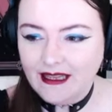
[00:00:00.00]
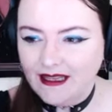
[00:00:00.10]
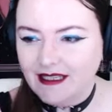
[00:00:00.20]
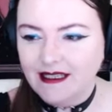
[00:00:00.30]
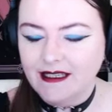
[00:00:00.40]

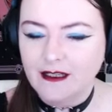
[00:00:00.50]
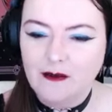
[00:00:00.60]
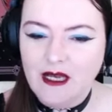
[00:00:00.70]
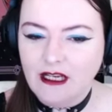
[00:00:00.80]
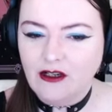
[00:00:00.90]
this is going to
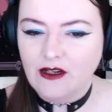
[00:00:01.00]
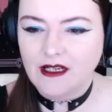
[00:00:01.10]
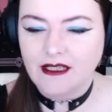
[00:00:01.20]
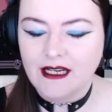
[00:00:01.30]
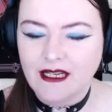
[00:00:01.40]
be
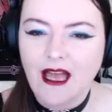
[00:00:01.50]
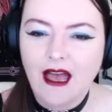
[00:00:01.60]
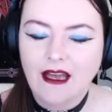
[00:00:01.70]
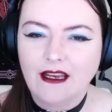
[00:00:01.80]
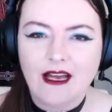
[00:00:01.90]
interesting.
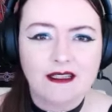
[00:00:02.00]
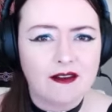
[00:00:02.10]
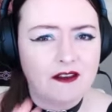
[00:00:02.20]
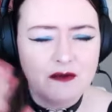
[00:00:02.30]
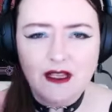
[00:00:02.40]
You guys have
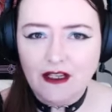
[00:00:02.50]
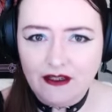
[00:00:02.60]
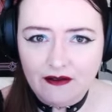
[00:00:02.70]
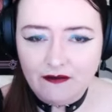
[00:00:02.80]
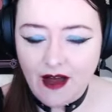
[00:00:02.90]
given me lots
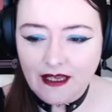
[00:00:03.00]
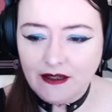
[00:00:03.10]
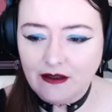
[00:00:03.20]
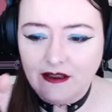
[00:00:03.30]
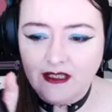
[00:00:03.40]
of advice
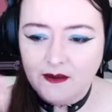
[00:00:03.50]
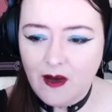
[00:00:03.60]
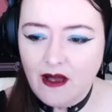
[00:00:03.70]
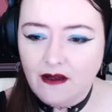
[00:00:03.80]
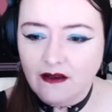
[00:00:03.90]
on the
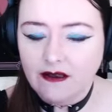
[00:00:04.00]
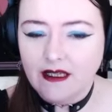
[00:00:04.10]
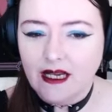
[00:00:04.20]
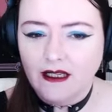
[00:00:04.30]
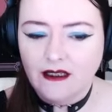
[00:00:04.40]
spells
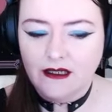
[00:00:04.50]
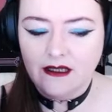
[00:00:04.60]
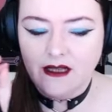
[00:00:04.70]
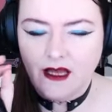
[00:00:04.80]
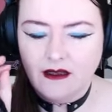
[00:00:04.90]
and
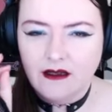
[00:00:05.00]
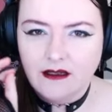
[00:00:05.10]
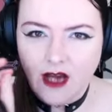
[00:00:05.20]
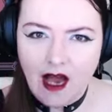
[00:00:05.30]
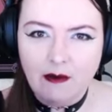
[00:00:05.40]
like the
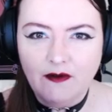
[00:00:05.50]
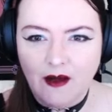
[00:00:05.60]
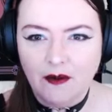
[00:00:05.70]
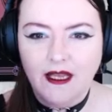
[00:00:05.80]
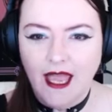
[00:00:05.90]
type of
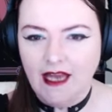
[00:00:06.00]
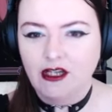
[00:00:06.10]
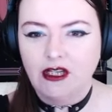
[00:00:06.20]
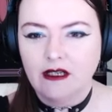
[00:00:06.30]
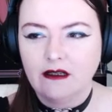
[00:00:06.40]

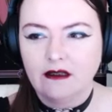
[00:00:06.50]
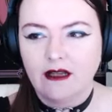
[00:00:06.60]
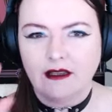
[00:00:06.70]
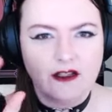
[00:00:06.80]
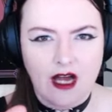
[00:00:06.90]
application,
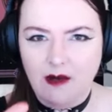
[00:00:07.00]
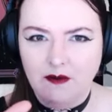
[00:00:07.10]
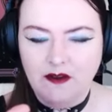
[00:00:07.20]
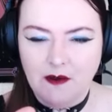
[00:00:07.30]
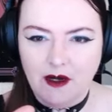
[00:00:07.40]
like the type
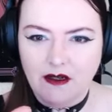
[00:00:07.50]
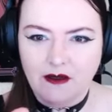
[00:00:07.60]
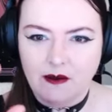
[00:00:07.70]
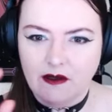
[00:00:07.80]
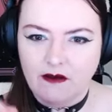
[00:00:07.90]
of
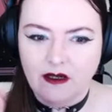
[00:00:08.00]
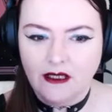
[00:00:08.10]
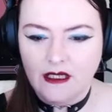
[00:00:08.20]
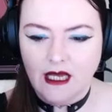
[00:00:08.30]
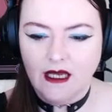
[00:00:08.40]
spells, whether
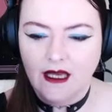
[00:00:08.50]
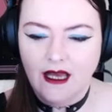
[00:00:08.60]
it's like,